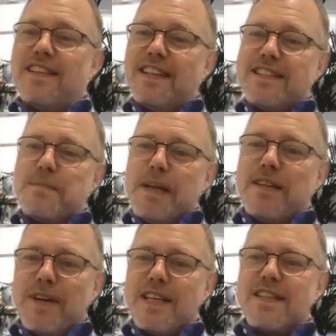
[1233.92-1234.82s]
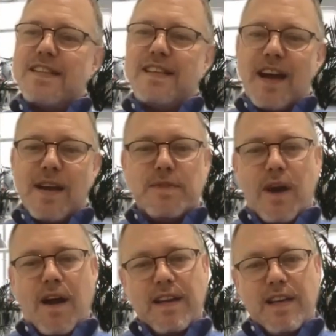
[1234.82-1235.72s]
let's spend the rest of the time
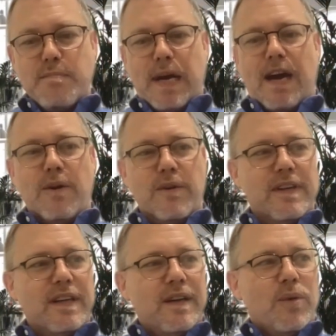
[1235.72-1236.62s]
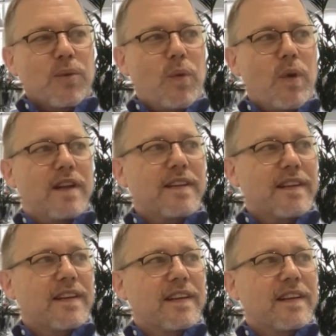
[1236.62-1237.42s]
talking about what